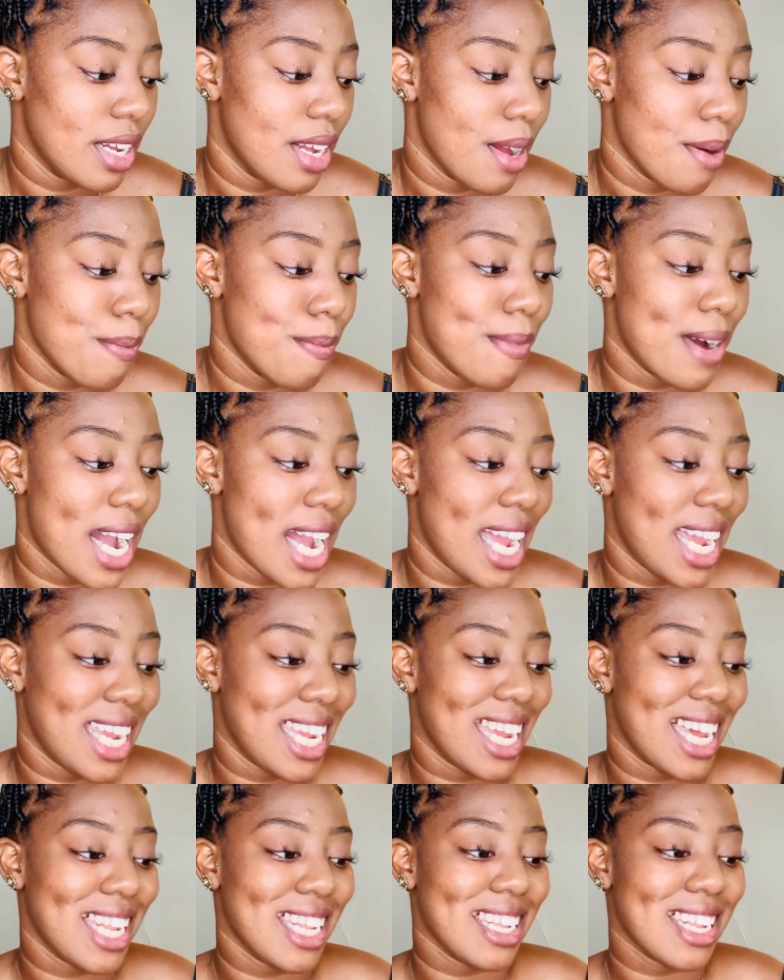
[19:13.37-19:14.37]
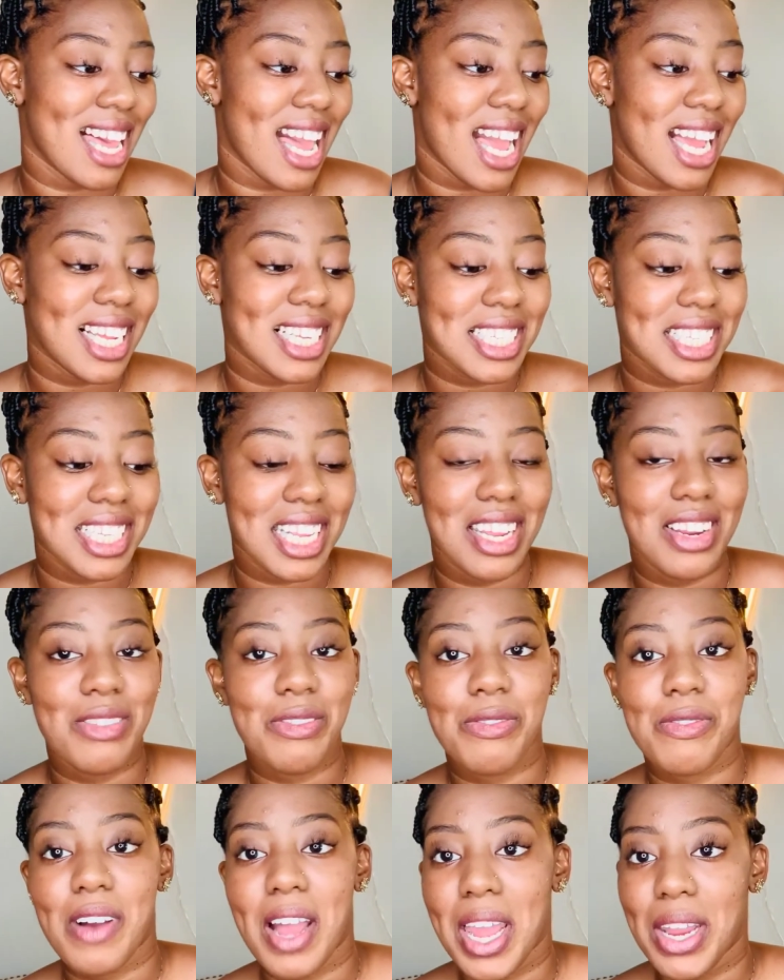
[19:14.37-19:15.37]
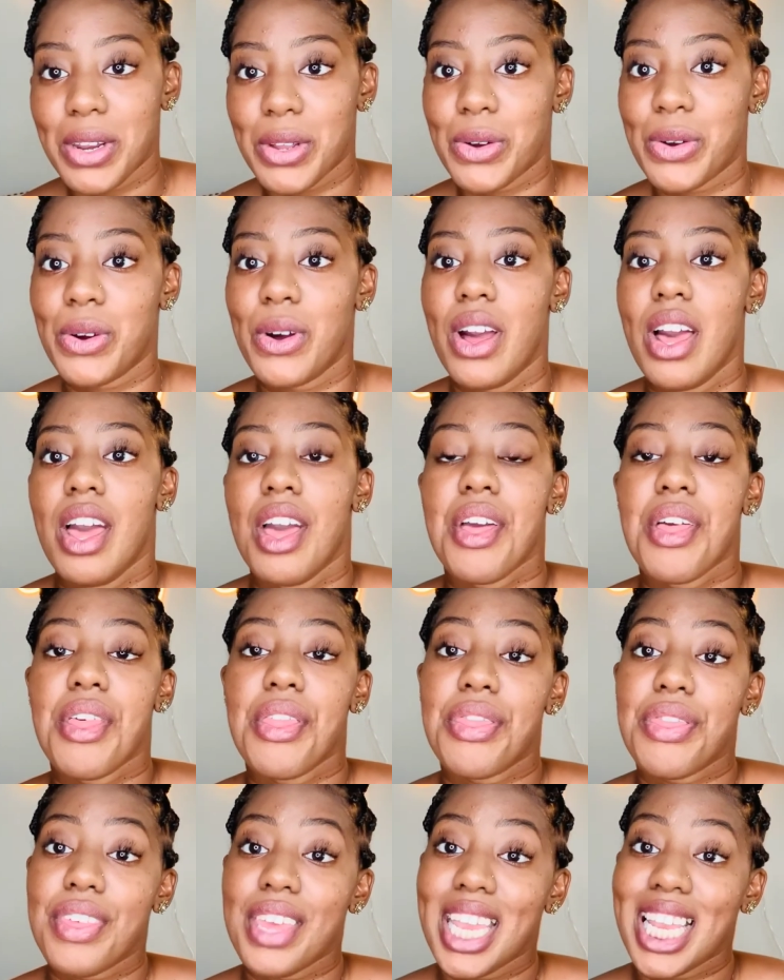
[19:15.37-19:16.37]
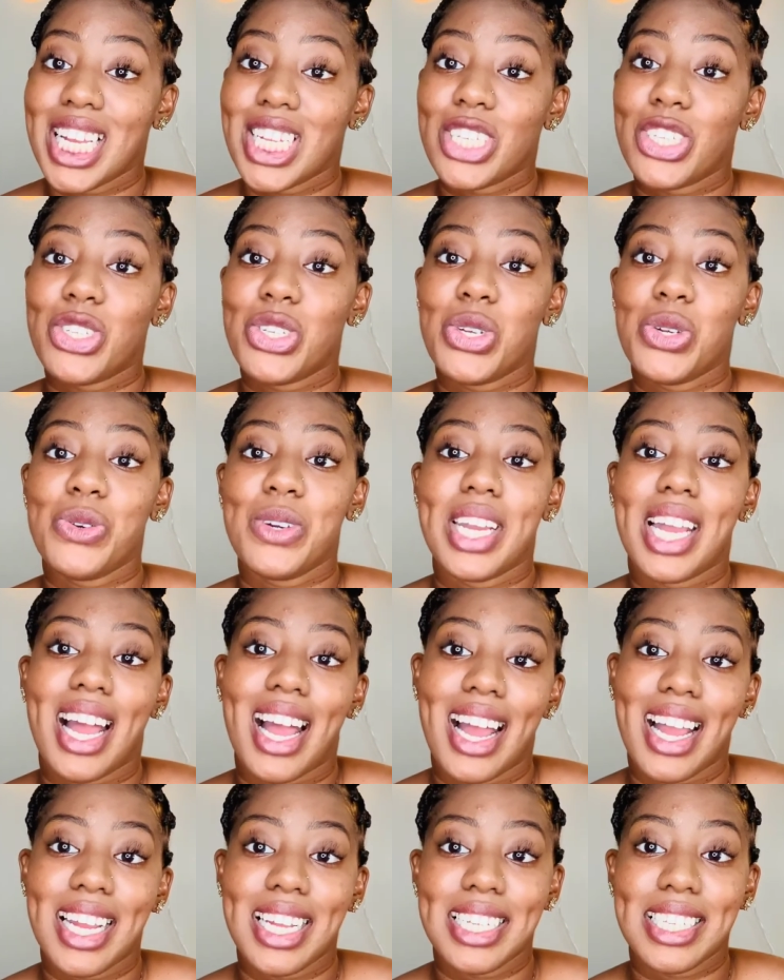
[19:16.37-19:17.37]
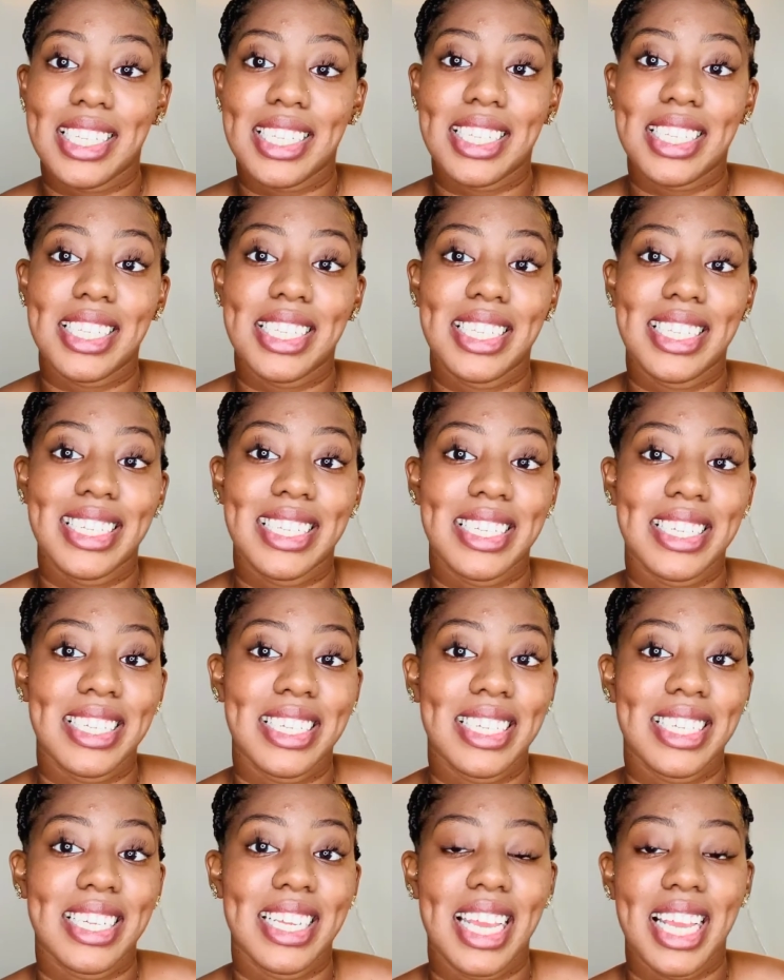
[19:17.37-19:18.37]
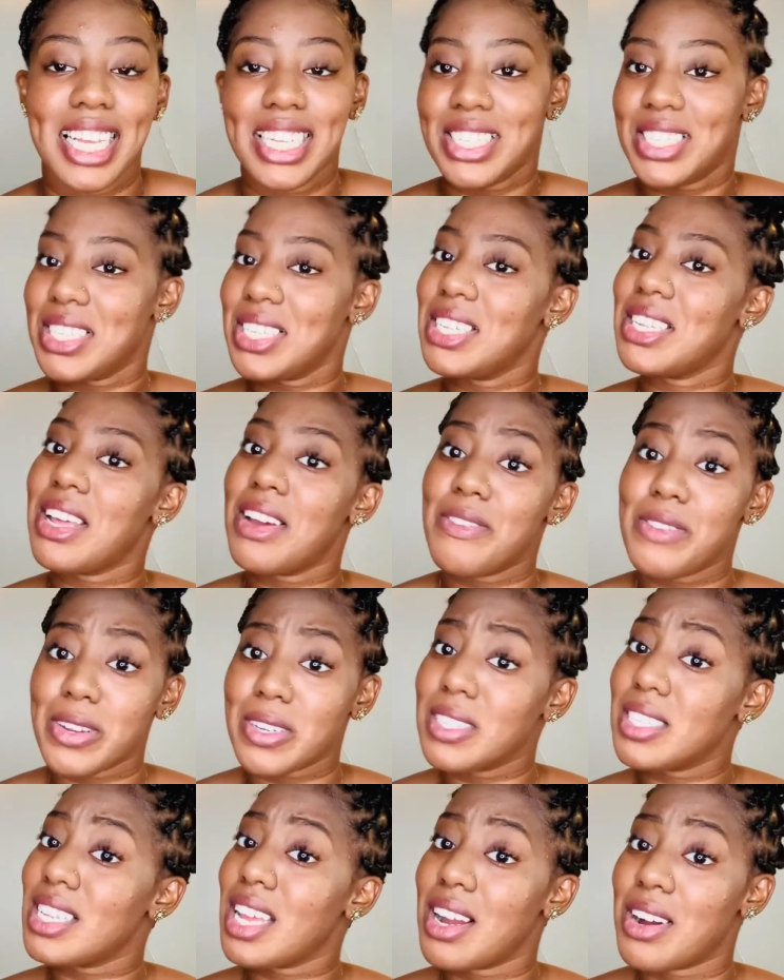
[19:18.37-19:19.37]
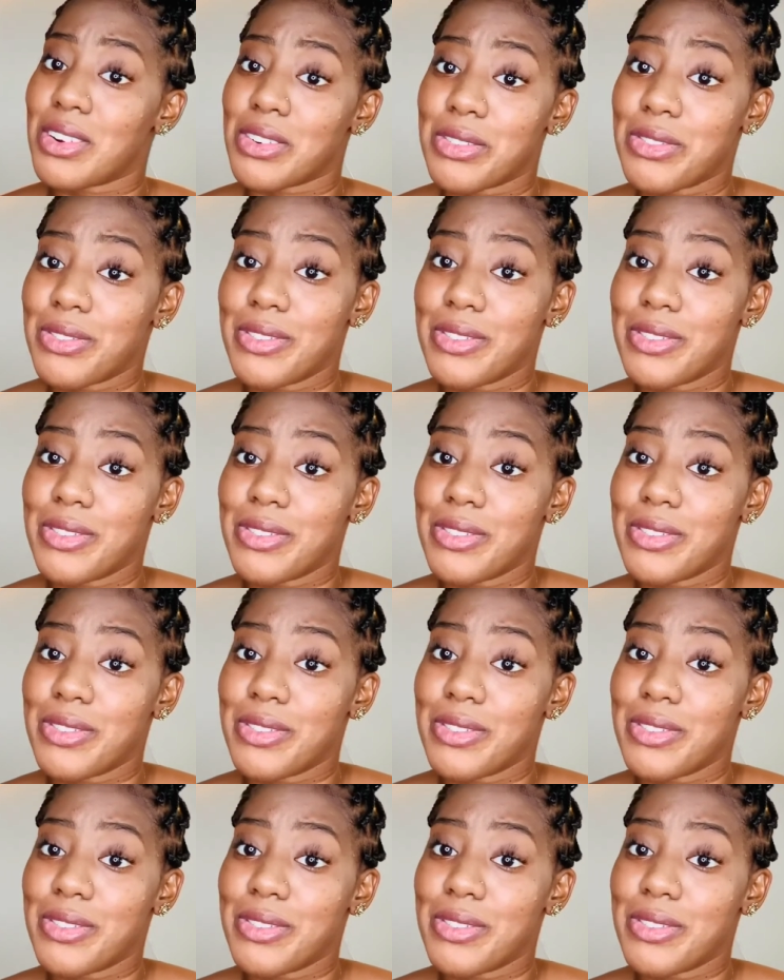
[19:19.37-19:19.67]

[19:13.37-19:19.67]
My last and final thing to you guys is to love yourself.